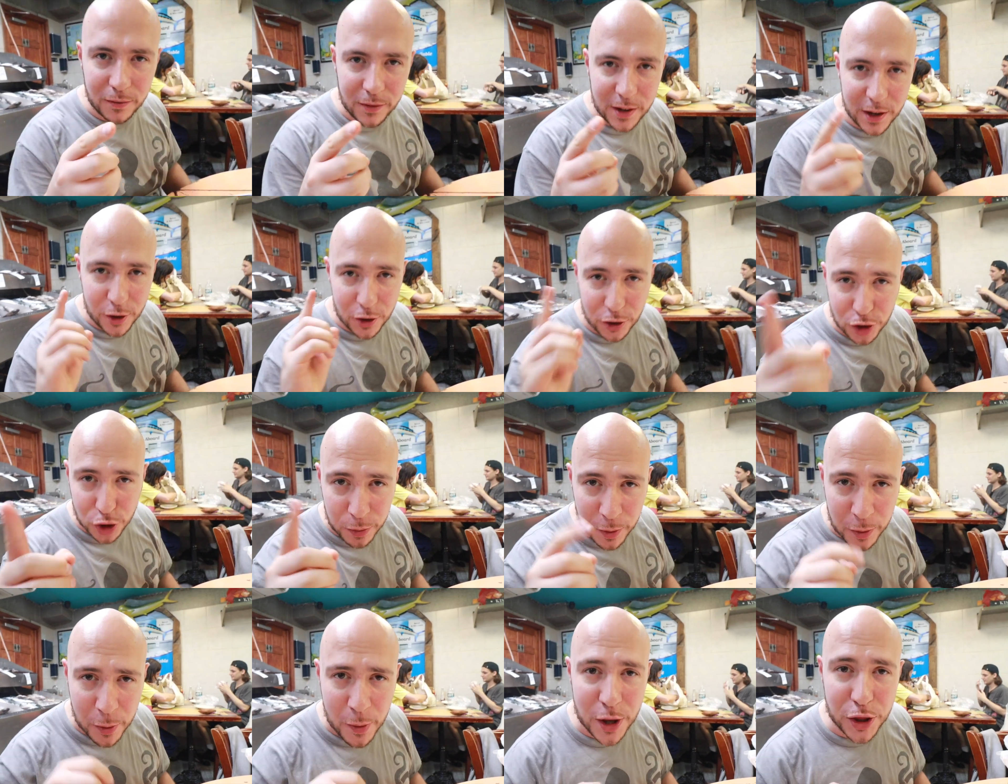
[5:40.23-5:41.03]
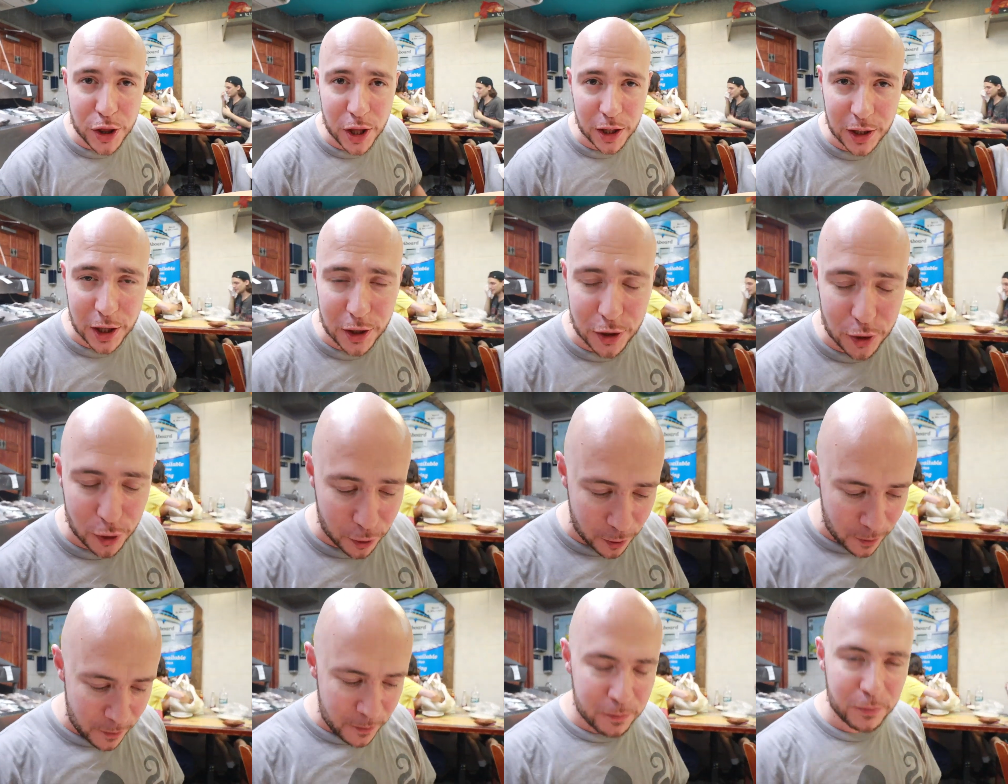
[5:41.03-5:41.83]
You know, Jumi might think they
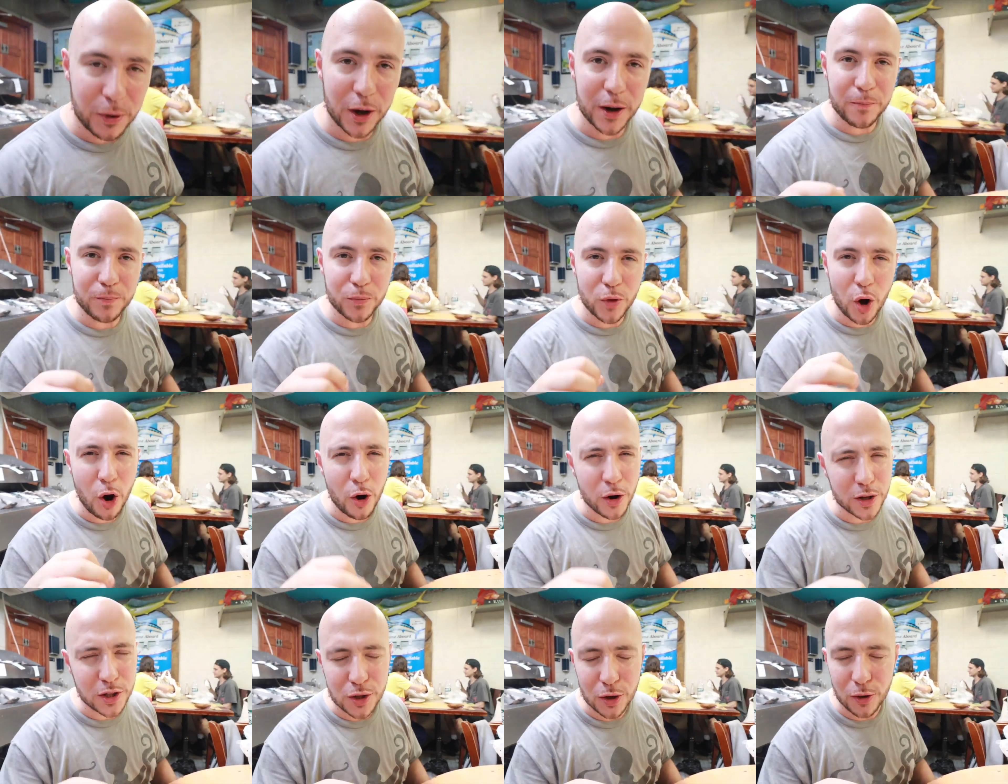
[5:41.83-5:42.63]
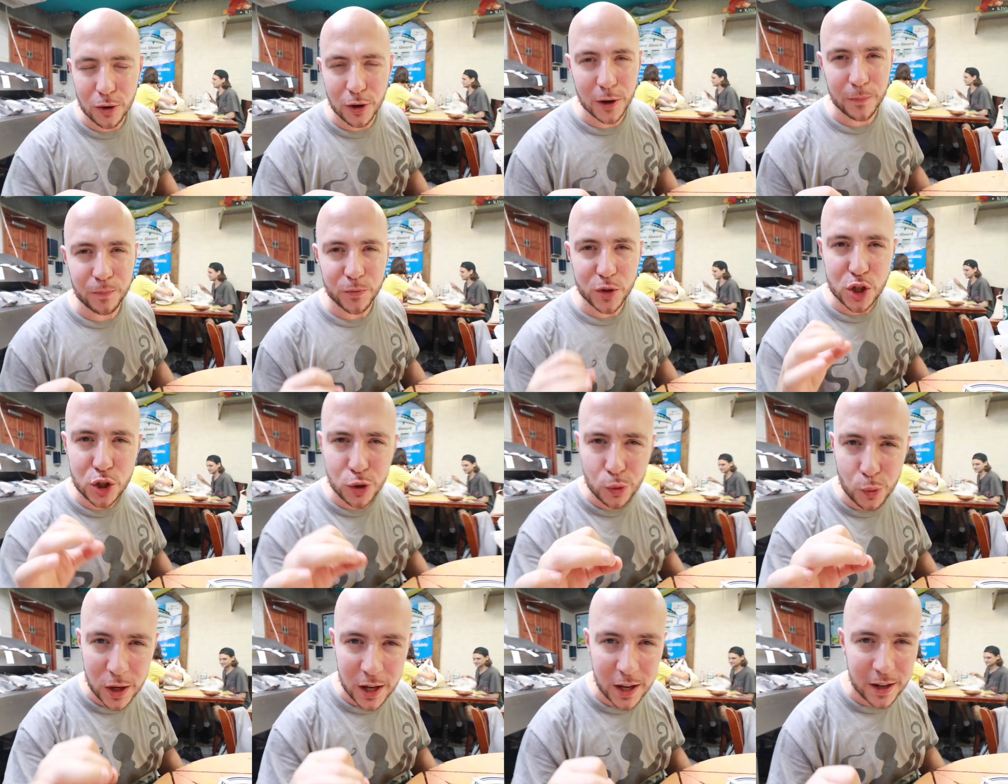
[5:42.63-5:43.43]
do, but oh, it's so good. It's
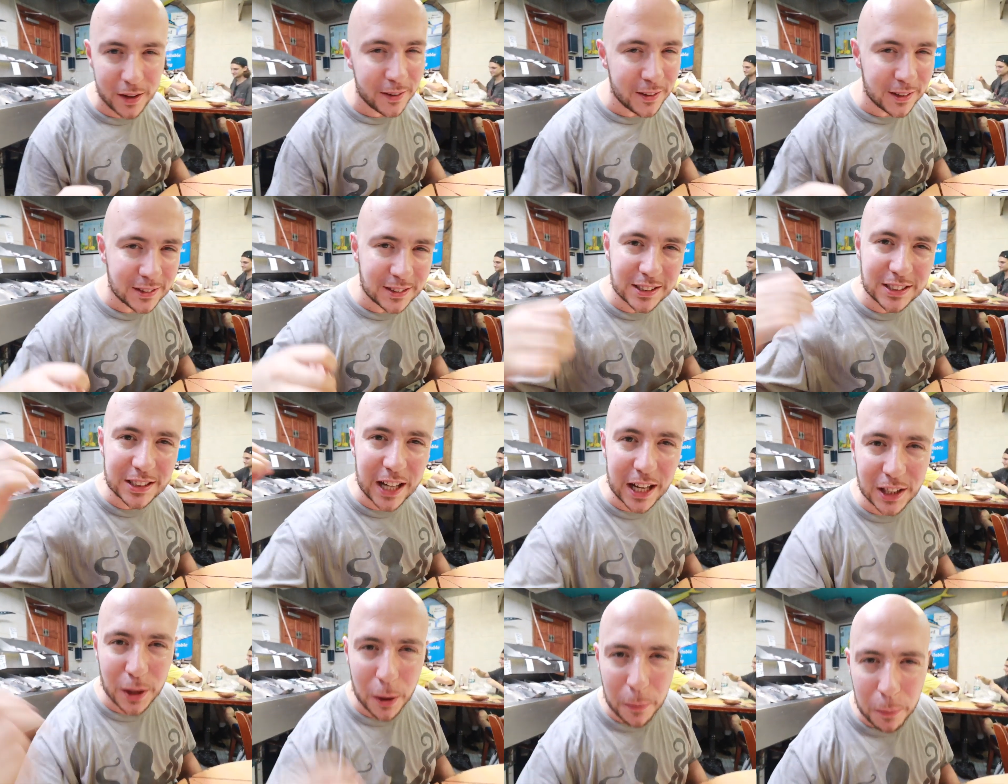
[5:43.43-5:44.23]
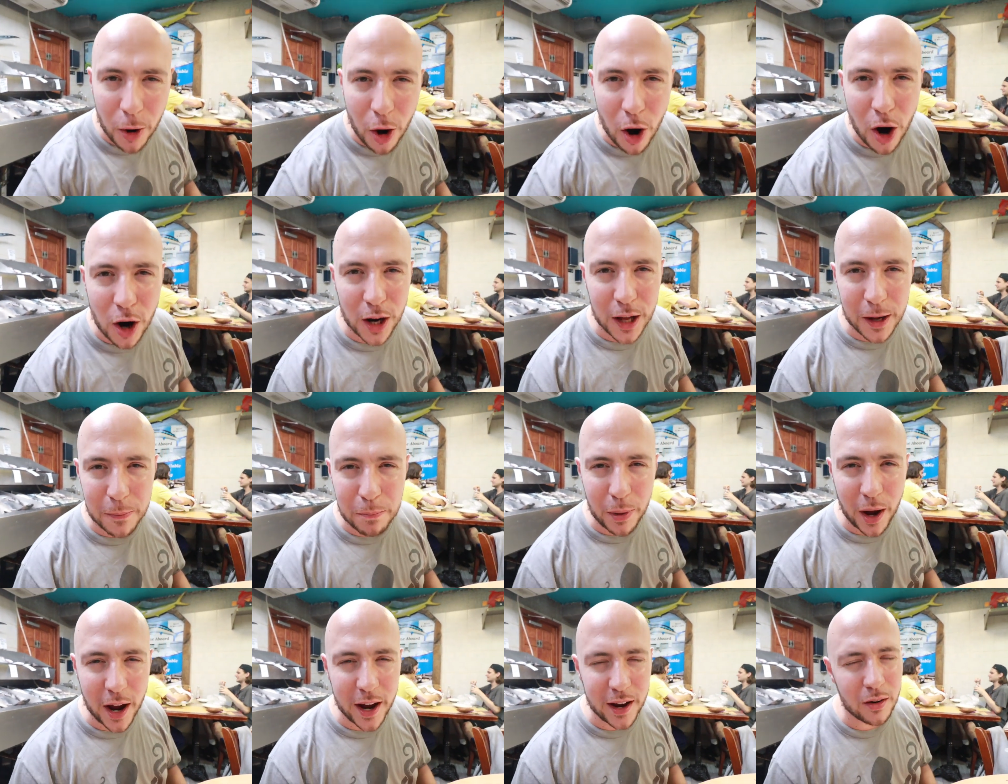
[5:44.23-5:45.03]
sweet. It's got that garlic
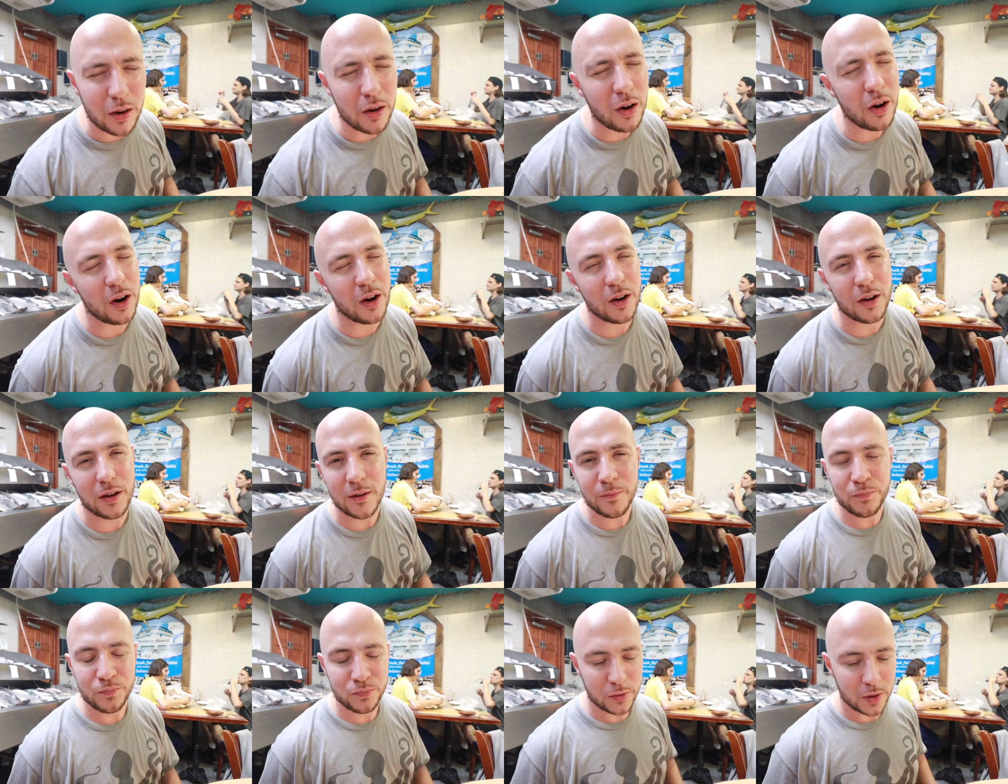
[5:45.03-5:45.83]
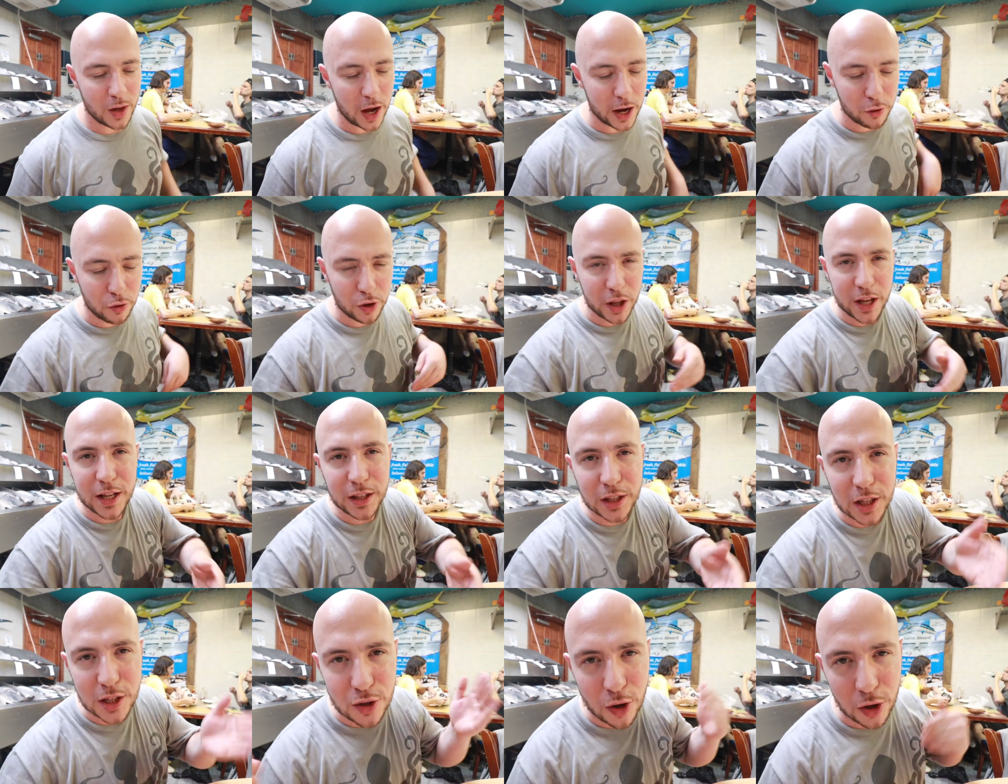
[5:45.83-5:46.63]
bite. Oh, I could really
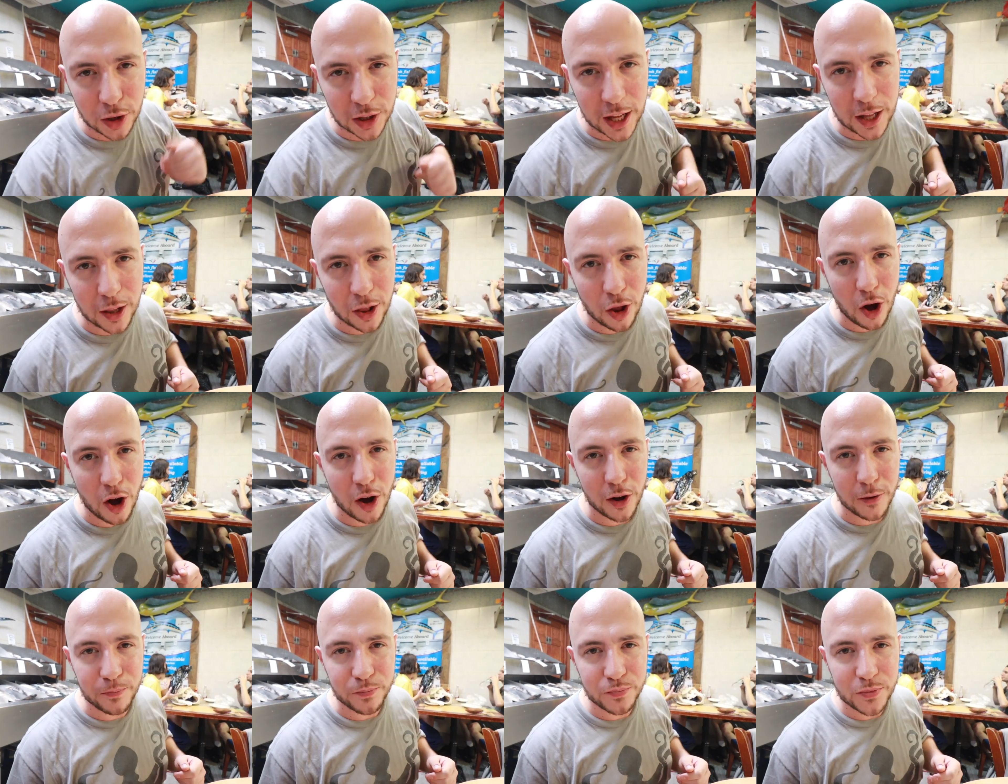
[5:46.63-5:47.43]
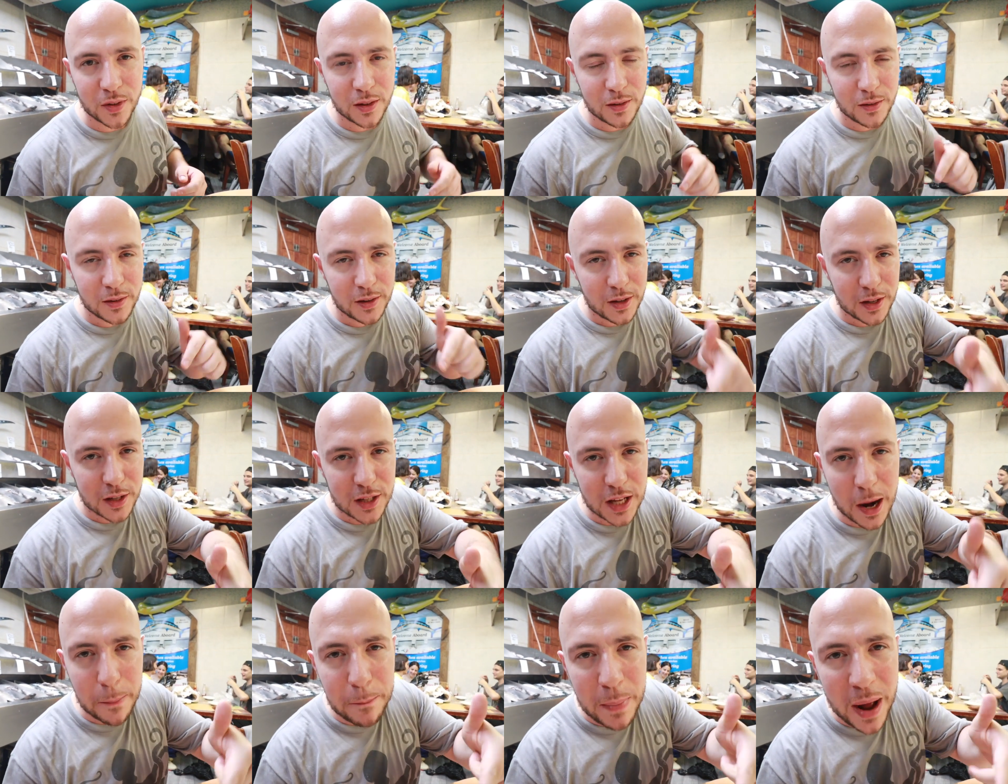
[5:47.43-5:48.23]
eat this all day long.
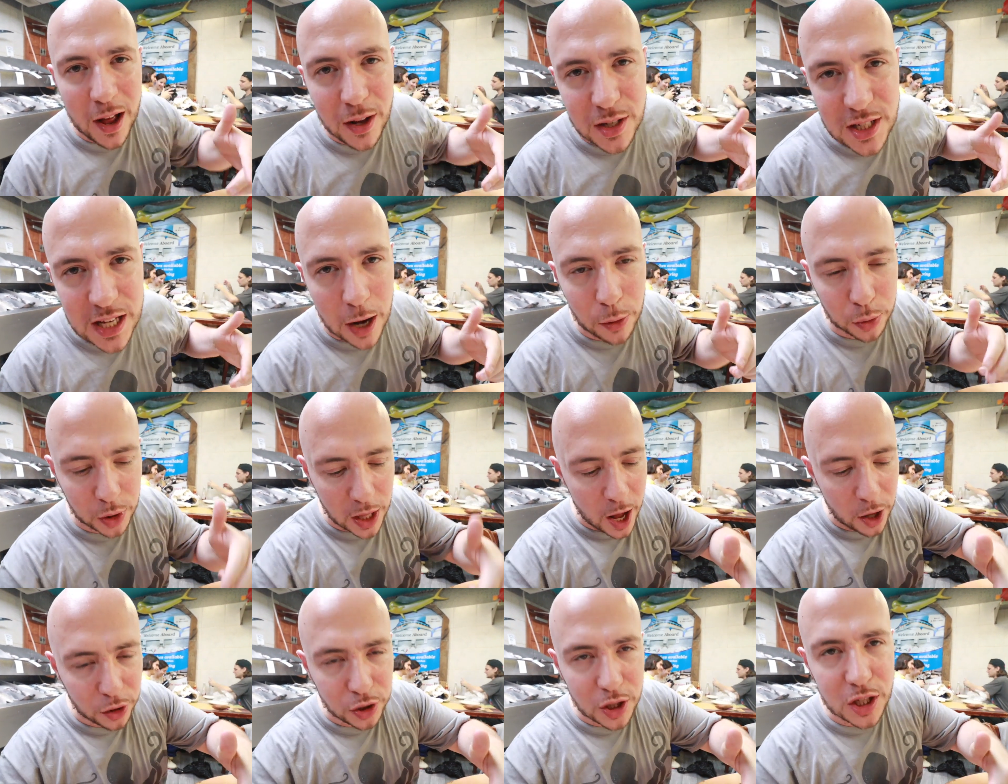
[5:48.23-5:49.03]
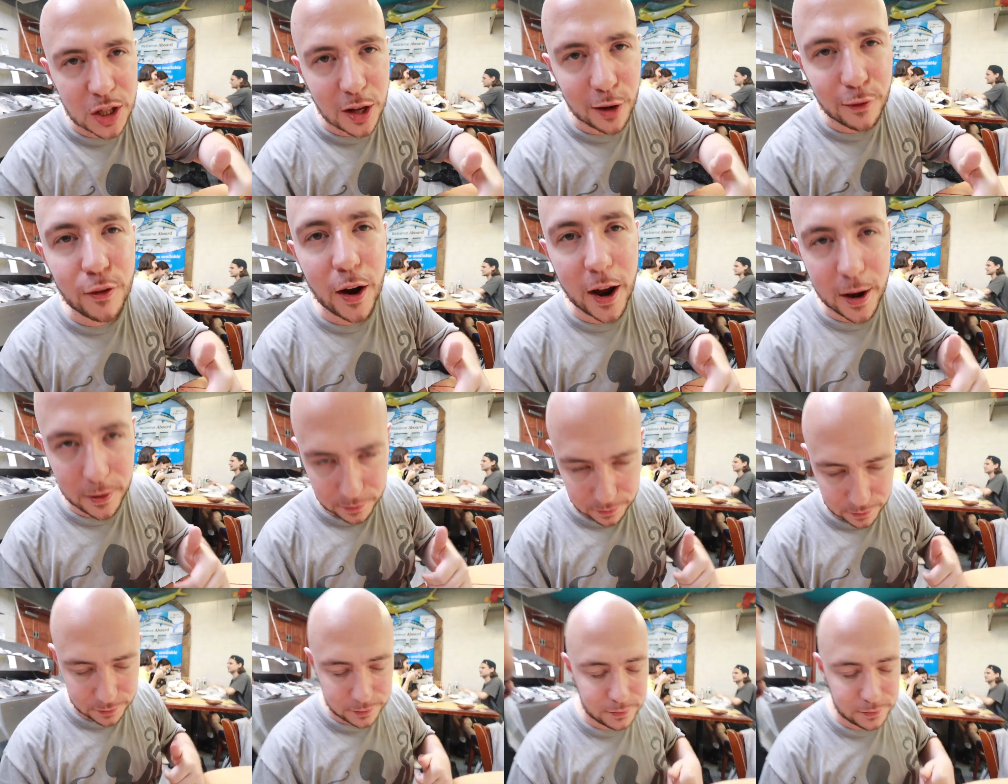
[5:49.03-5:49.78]
You gotta balance out with the healthy stuff, right?